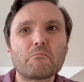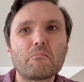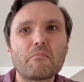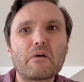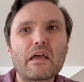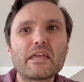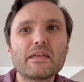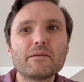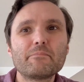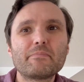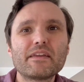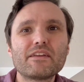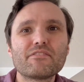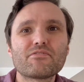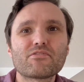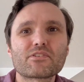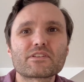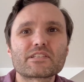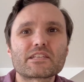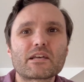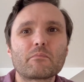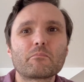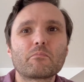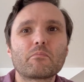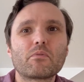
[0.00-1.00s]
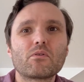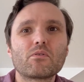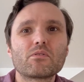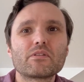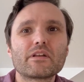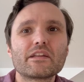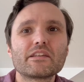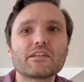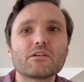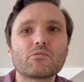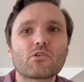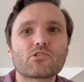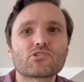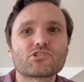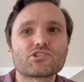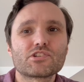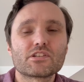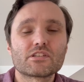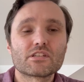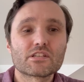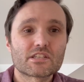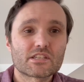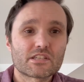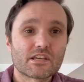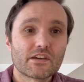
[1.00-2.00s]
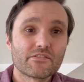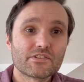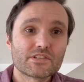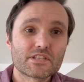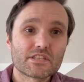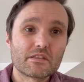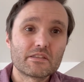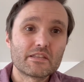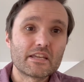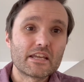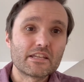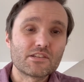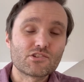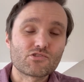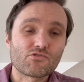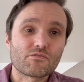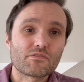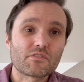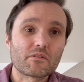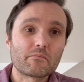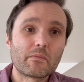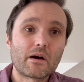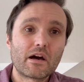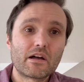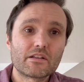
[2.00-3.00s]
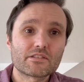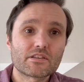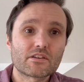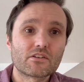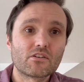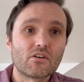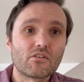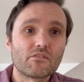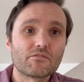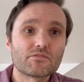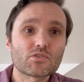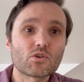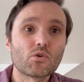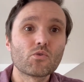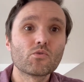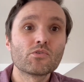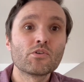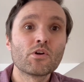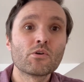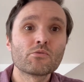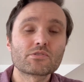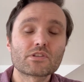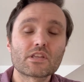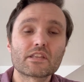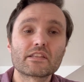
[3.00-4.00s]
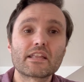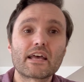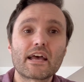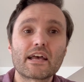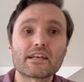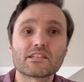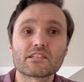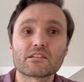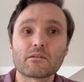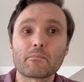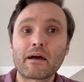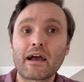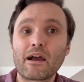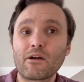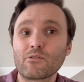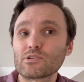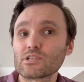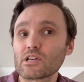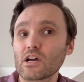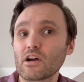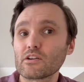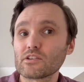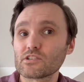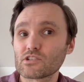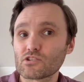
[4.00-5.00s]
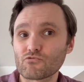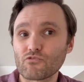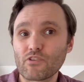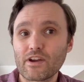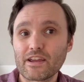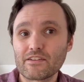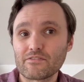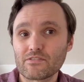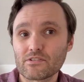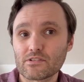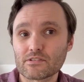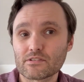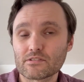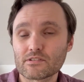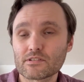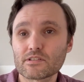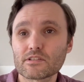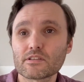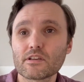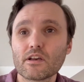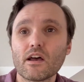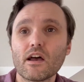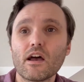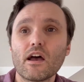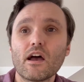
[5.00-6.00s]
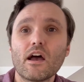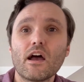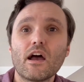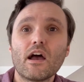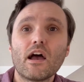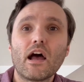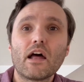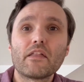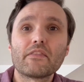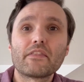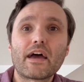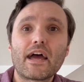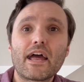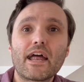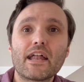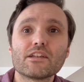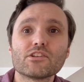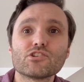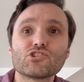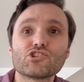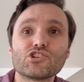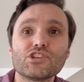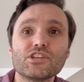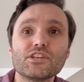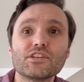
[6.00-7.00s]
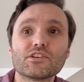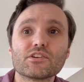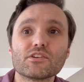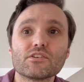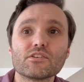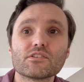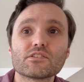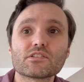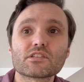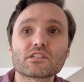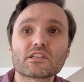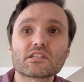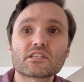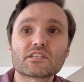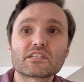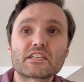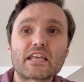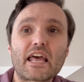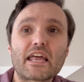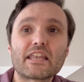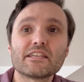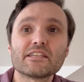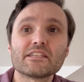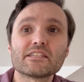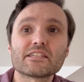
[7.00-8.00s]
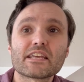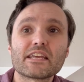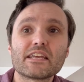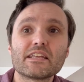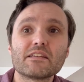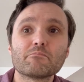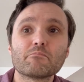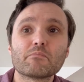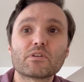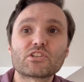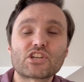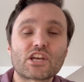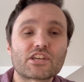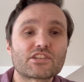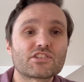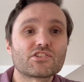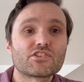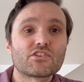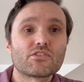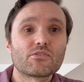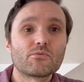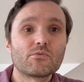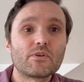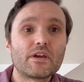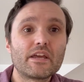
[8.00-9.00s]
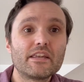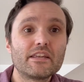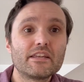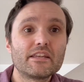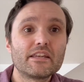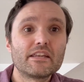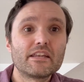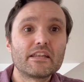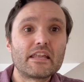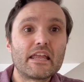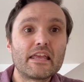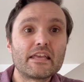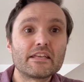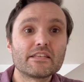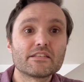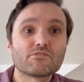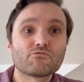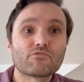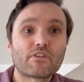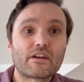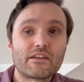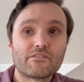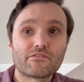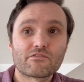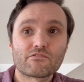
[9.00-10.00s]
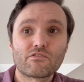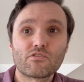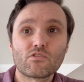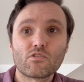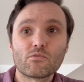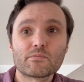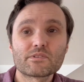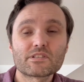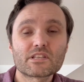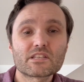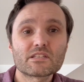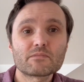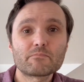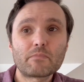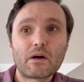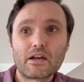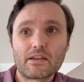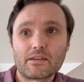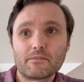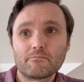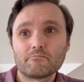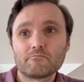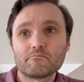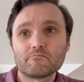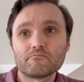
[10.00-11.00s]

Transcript: Maybe, for example, Lady Wachter discovers the nature of the Martikovs or knows that they're somehow tied to ravens. Then she could send in Majesto in his raven form as a spy.